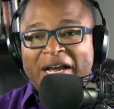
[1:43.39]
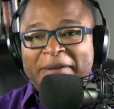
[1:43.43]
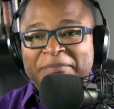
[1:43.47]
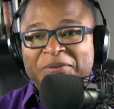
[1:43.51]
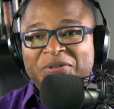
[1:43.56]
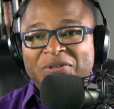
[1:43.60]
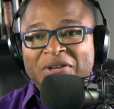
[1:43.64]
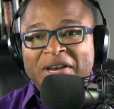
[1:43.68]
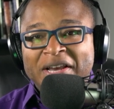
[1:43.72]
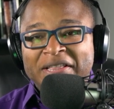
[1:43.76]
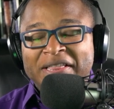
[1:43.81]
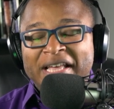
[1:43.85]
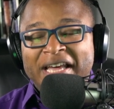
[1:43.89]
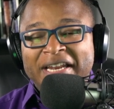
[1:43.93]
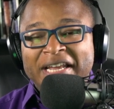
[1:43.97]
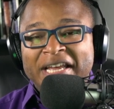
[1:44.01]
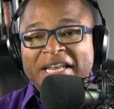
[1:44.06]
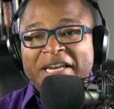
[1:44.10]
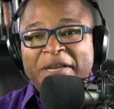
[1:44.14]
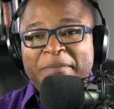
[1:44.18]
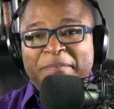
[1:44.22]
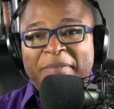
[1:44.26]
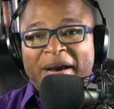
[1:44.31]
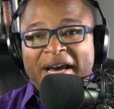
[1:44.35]
I'm saying that
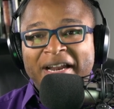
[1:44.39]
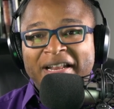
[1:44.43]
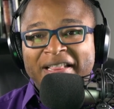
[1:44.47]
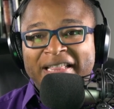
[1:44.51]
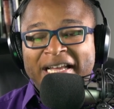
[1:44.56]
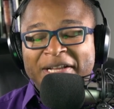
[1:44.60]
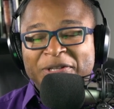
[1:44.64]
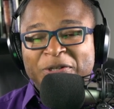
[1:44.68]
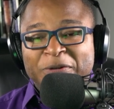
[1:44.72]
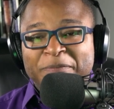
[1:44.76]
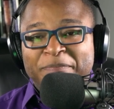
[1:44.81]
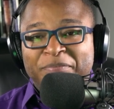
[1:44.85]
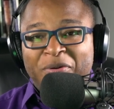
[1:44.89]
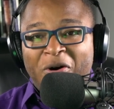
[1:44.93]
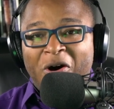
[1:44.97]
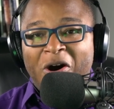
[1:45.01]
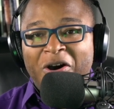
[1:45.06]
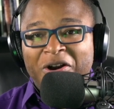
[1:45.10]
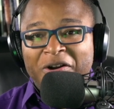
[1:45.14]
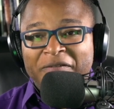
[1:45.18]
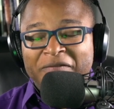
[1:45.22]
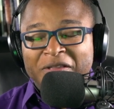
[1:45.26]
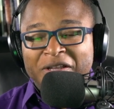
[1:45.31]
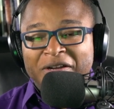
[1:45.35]
anybody that's a
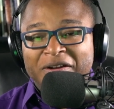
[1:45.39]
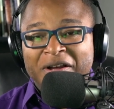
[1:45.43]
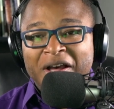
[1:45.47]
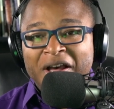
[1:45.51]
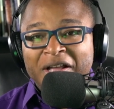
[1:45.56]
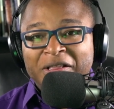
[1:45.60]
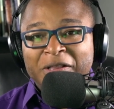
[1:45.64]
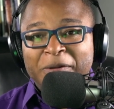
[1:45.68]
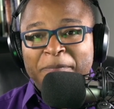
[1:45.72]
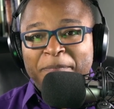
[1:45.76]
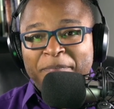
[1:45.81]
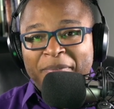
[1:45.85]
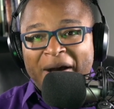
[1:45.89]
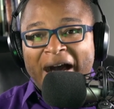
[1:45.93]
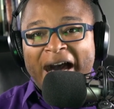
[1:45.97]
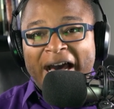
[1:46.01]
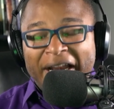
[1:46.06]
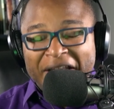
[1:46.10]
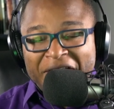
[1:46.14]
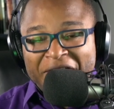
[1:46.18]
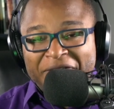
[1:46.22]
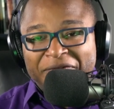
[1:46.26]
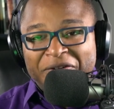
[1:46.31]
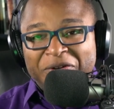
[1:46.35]
part of the
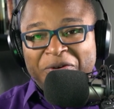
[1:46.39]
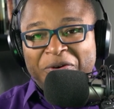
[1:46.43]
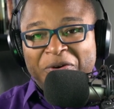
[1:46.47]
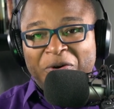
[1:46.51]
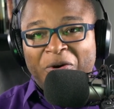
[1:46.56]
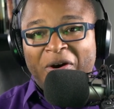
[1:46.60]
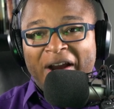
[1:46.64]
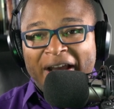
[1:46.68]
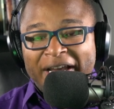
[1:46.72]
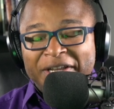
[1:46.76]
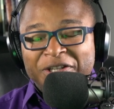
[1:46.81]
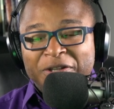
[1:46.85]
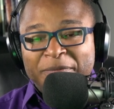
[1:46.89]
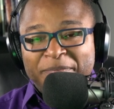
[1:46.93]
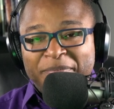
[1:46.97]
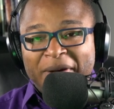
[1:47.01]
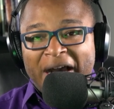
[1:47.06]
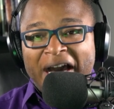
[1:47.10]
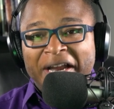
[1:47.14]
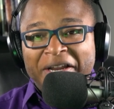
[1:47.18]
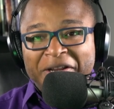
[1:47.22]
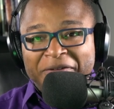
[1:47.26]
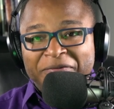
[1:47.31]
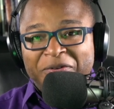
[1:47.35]
body of a Christ, the
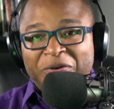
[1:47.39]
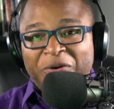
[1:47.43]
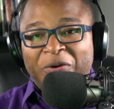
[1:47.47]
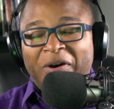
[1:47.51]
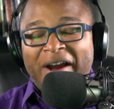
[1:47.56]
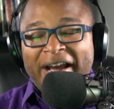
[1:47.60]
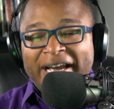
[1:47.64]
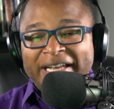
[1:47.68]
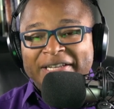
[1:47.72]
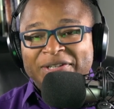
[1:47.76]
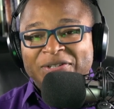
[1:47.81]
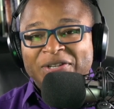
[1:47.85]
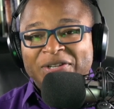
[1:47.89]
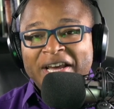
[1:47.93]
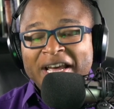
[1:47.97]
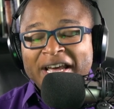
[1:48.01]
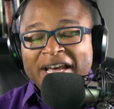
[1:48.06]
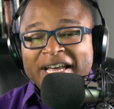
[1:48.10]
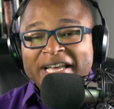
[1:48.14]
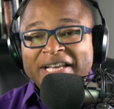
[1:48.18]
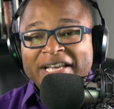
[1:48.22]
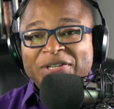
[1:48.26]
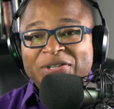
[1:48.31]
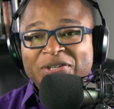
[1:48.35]
body of Christ,
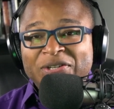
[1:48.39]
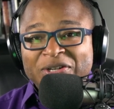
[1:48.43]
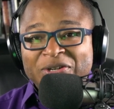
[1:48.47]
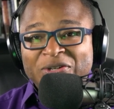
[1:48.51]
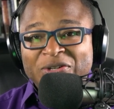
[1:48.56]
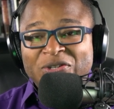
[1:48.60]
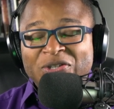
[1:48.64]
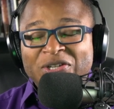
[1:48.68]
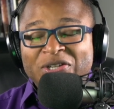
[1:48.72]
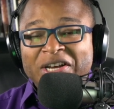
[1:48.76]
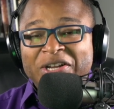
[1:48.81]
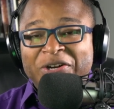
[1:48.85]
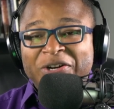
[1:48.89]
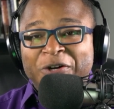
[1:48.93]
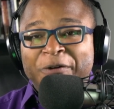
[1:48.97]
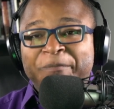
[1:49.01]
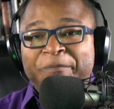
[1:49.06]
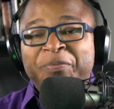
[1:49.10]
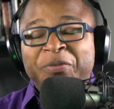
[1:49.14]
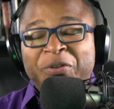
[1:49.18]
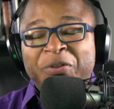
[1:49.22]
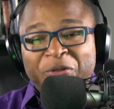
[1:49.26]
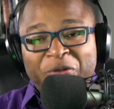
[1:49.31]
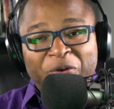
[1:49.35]
is
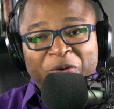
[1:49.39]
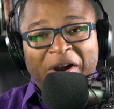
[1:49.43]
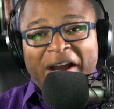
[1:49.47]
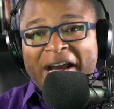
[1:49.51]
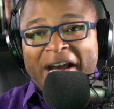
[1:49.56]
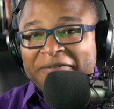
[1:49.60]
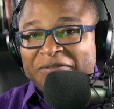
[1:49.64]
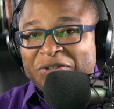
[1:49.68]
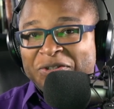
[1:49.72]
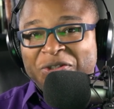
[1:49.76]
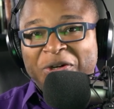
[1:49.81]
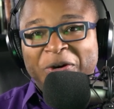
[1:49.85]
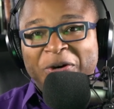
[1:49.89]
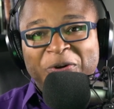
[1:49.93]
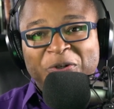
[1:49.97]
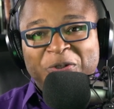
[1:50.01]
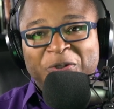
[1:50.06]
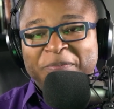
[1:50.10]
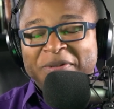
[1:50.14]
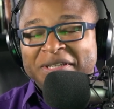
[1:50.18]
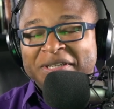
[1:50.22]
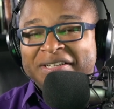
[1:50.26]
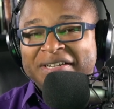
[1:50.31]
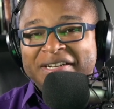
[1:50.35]
considered Thrive
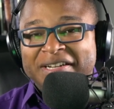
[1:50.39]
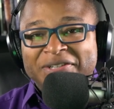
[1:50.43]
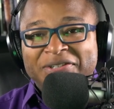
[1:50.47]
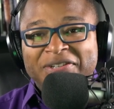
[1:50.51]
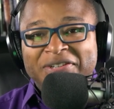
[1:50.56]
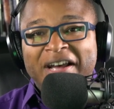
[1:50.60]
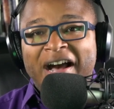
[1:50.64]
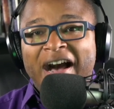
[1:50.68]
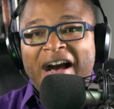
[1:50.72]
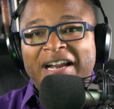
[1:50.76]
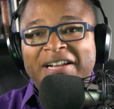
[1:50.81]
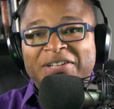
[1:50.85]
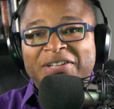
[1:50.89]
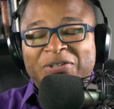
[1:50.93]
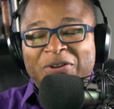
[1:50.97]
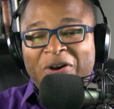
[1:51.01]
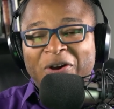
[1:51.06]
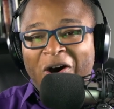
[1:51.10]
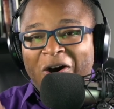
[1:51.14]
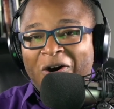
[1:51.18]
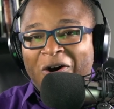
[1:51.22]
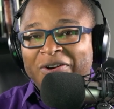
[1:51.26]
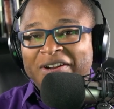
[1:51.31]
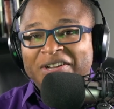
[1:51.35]
Church, because God has
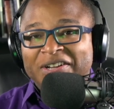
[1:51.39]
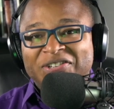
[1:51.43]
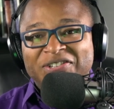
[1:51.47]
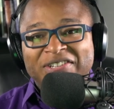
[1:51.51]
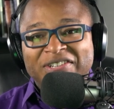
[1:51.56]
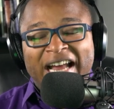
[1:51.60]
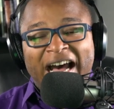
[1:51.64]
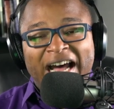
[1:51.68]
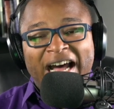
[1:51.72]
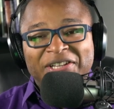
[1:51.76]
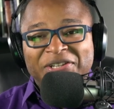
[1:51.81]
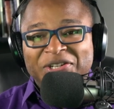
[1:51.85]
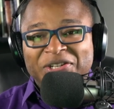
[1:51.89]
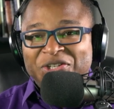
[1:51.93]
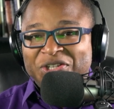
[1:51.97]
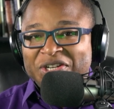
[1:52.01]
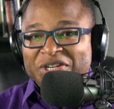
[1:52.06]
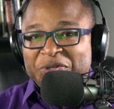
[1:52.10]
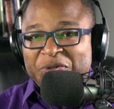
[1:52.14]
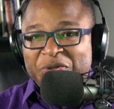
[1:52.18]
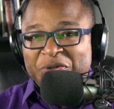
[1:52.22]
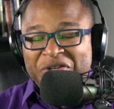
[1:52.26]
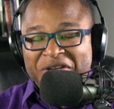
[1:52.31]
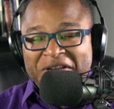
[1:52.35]
called us not to
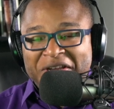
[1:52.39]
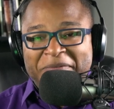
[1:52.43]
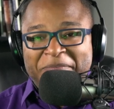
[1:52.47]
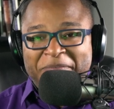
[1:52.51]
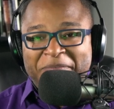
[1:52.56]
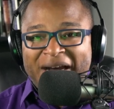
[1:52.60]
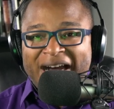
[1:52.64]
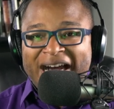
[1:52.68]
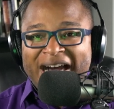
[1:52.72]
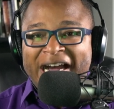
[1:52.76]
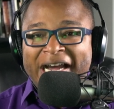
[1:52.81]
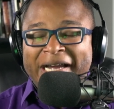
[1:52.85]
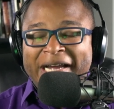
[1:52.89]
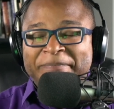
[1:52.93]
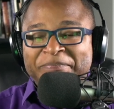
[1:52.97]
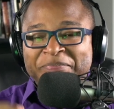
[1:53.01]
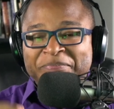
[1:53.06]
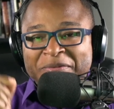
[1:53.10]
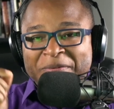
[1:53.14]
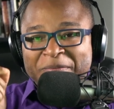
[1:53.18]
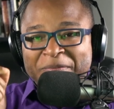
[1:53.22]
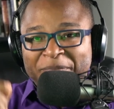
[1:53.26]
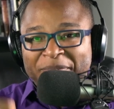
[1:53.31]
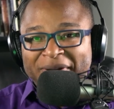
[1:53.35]
just get by,
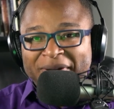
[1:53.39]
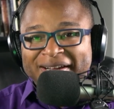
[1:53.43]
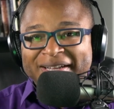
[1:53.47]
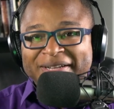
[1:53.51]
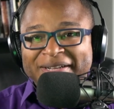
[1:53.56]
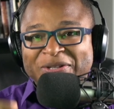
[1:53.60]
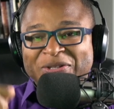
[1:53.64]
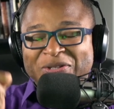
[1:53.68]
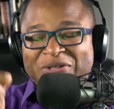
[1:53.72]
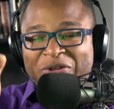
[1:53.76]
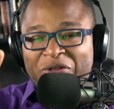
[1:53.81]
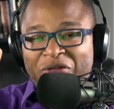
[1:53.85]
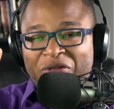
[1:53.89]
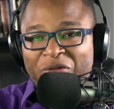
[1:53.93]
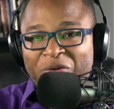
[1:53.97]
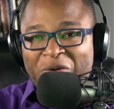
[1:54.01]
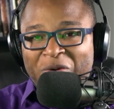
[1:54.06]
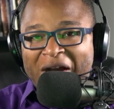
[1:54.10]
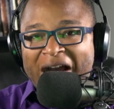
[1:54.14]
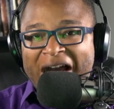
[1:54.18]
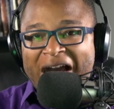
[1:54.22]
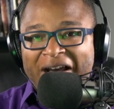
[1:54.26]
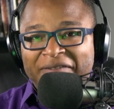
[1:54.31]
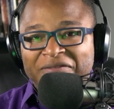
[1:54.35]
but to
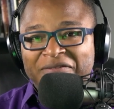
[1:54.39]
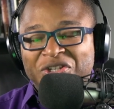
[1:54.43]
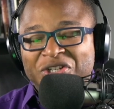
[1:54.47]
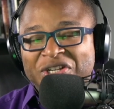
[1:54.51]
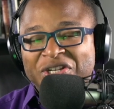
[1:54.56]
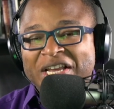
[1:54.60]
thrive.